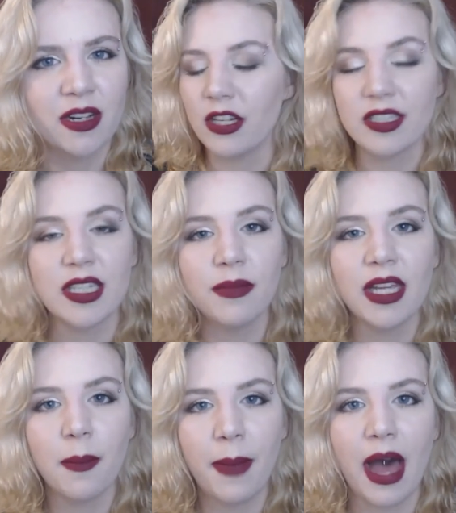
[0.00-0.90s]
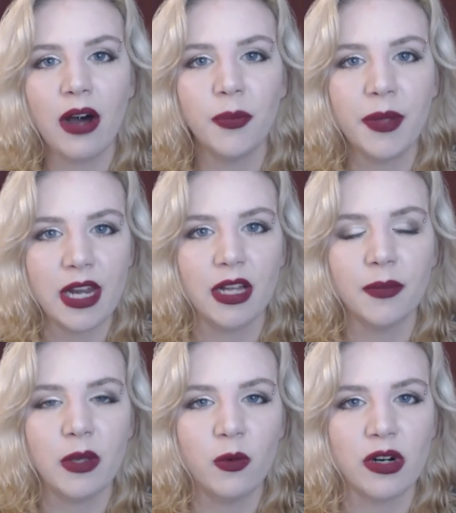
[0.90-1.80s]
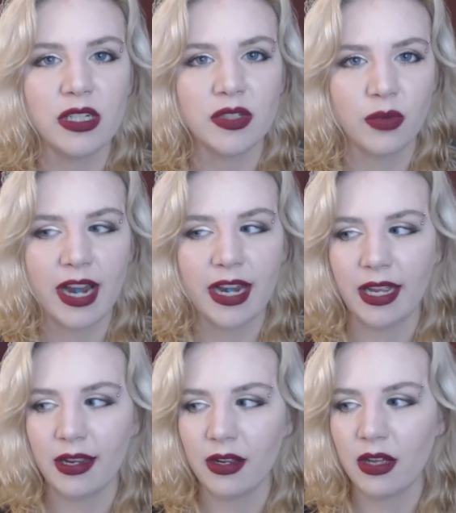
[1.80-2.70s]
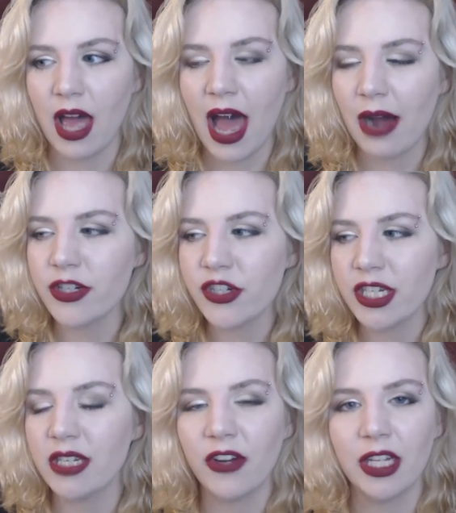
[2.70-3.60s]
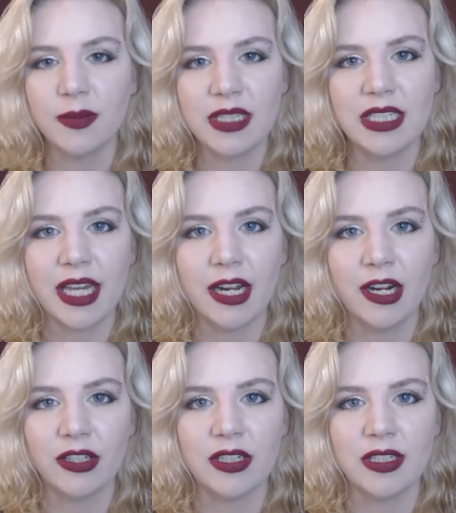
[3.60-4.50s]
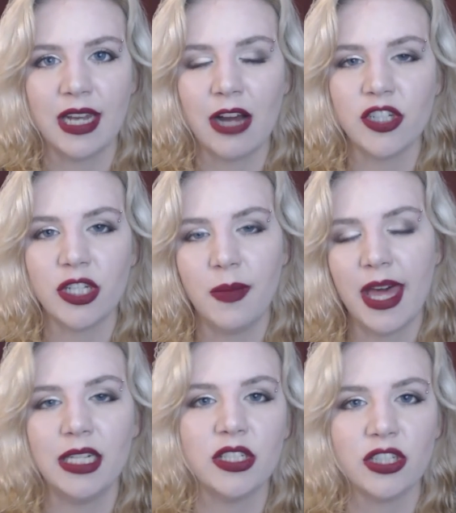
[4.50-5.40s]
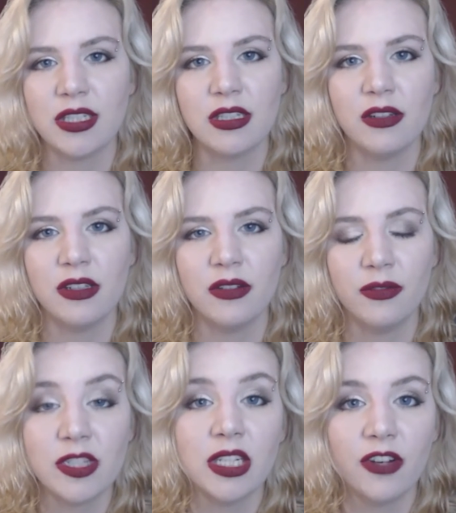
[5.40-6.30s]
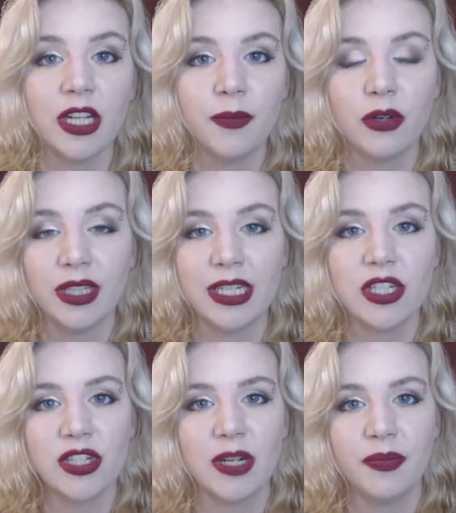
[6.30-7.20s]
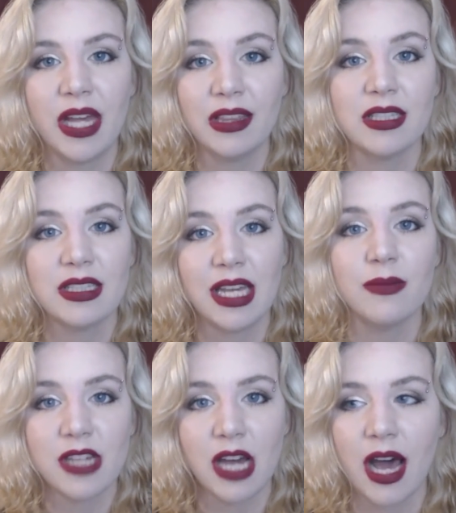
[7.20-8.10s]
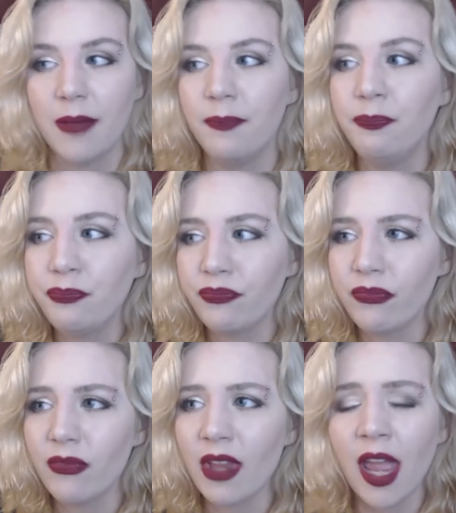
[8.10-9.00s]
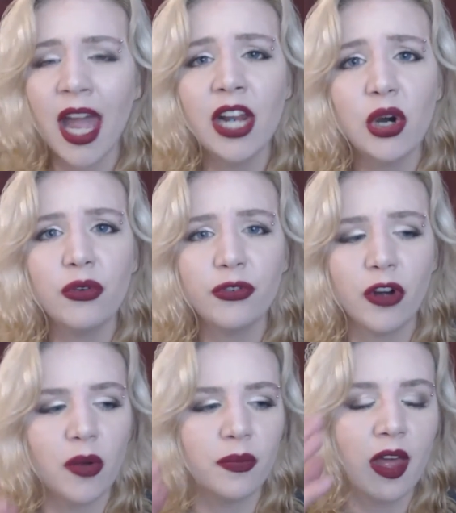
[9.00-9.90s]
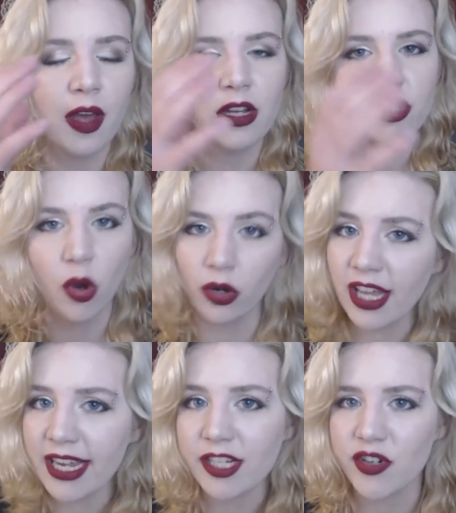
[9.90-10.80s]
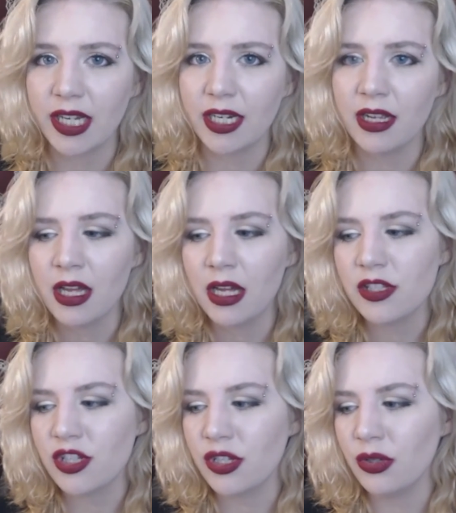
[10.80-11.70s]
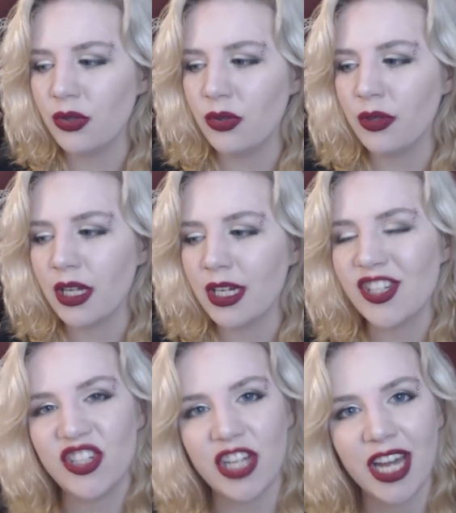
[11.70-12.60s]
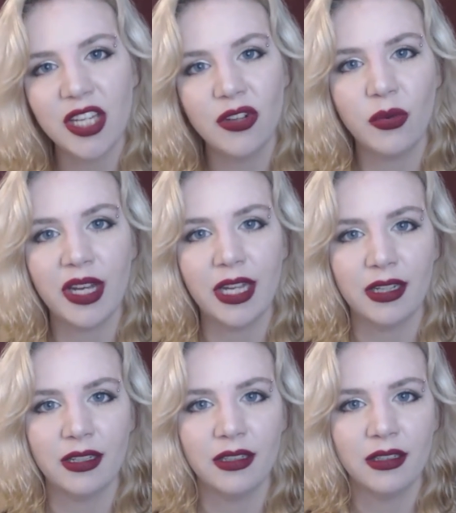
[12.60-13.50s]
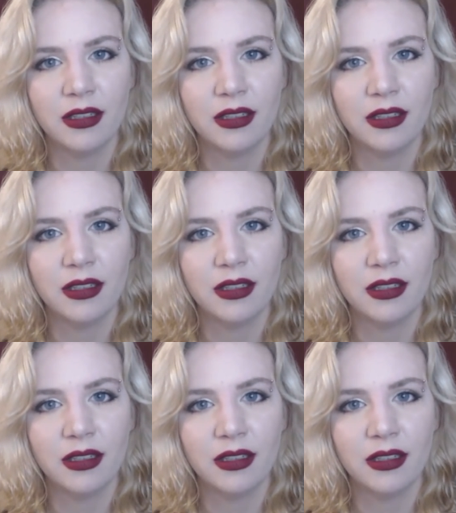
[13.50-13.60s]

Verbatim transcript: There's something about Penelope Ward's writing, how she develops these characters and how she manages to, de to develop the relationship at the same time and go from total hatred to a genuine